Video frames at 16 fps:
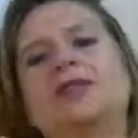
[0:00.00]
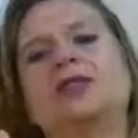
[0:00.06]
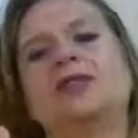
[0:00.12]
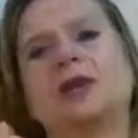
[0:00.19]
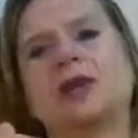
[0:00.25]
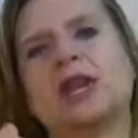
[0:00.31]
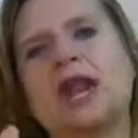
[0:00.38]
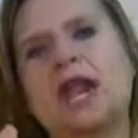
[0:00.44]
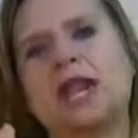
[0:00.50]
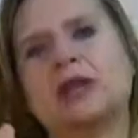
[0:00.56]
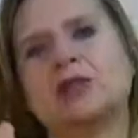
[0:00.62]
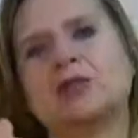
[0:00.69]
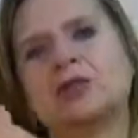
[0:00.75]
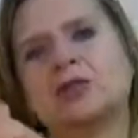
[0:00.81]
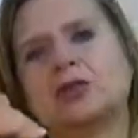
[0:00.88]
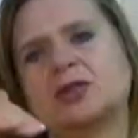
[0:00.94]

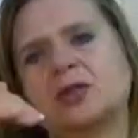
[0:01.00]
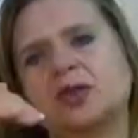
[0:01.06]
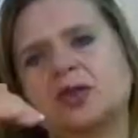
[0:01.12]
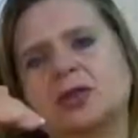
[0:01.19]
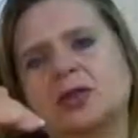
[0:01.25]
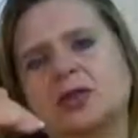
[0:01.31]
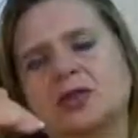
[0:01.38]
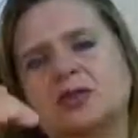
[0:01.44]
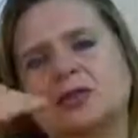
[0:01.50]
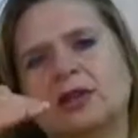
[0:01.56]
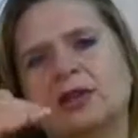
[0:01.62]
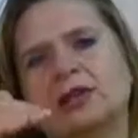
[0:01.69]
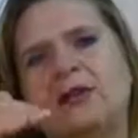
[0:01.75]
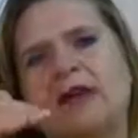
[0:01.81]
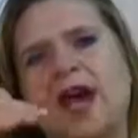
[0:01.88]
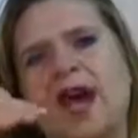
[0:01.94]
38, 30,
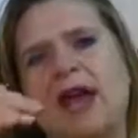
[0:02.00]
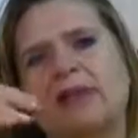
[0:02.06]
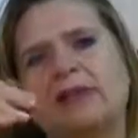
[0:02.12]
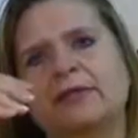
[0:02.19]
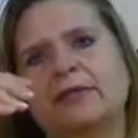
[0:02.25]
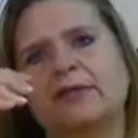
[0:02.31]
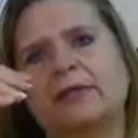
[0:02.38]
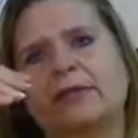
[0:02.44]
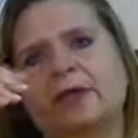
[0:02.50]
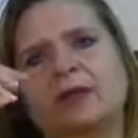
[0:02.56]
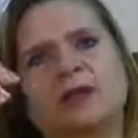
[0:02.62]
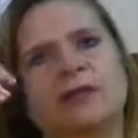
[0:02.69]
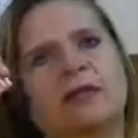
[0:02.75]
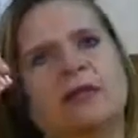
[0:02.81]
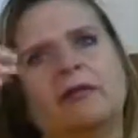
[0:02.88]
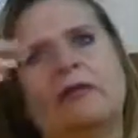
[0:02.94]
35,
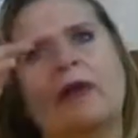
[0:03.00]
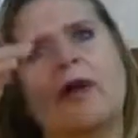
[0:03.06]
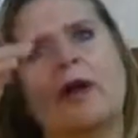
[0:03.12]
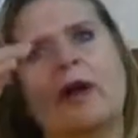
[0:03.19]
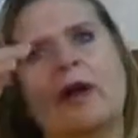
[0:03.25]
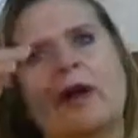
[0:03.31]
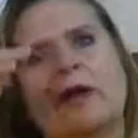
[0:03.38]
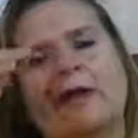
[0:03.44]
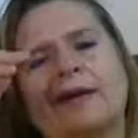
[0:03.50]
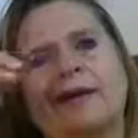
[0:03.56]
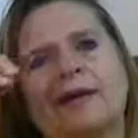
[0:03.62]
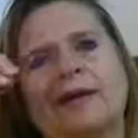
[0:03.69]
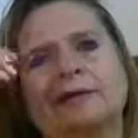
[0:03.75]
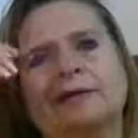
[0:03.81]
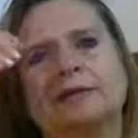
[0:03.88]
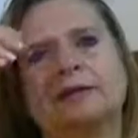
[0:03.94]
34,
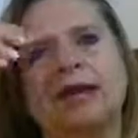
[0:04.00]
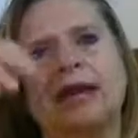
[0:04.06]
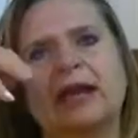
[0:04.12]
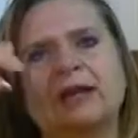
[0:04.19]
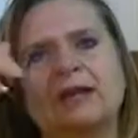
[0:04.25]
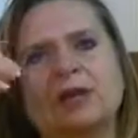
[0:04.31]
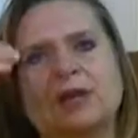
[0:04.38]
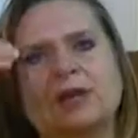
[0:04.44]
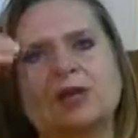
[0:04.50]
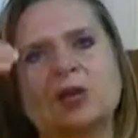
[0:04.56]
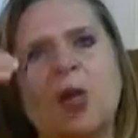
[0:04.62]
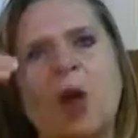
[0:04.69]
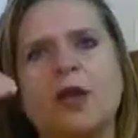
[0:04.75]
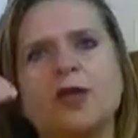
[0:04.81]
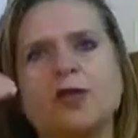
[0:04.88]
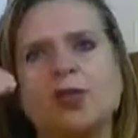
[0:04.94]
and
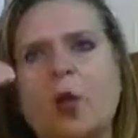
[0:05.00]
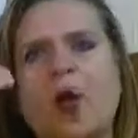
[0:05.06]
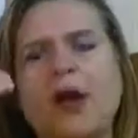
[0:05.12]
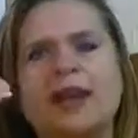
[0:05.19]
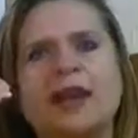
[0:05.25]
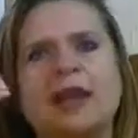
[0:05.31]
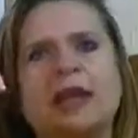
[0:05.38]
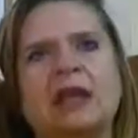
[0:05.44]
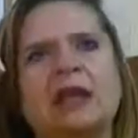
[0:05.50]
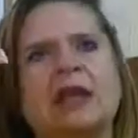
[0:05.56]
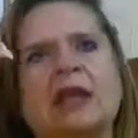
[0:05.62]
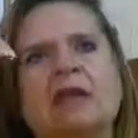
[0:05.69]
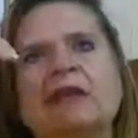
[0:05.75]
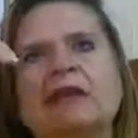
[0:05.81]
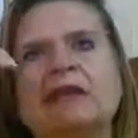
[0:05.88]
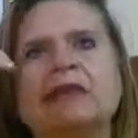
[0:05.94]
so on, 20,
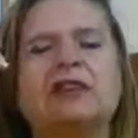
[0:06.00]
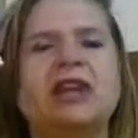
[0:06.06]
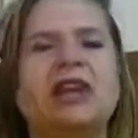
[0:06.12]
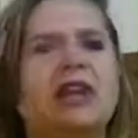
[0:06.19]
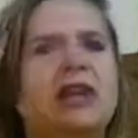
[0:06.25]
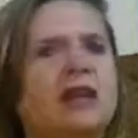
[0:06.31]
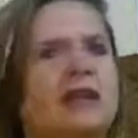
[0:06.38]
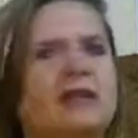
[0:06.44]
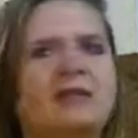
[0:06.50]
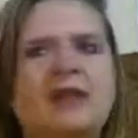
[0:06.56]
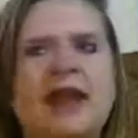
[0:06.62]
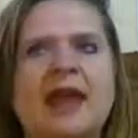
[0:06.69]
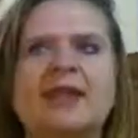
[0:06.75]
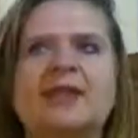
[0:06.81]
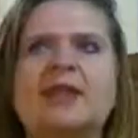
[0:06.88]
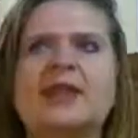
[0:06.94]
15,
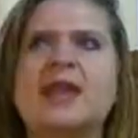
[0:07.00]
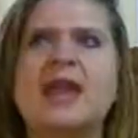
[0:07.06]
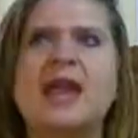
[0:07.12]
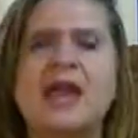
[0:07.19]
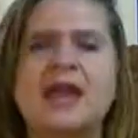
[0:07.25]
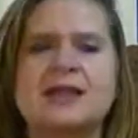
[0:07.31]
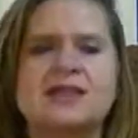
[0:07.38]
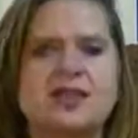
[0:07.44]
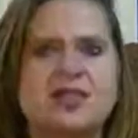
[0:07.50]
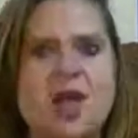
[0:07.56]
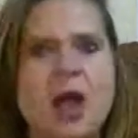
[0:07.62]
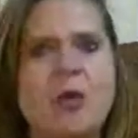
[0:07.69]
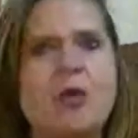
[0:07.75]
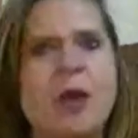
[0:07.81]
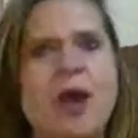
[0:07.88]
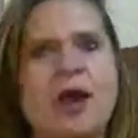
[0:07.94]
10, and the
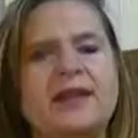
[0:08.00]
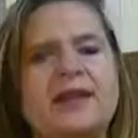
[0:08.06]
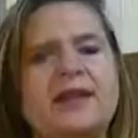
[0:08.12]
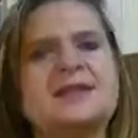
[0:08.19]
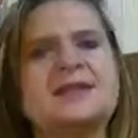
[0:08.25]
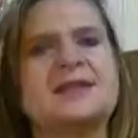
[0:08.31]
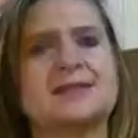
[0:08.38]
top one is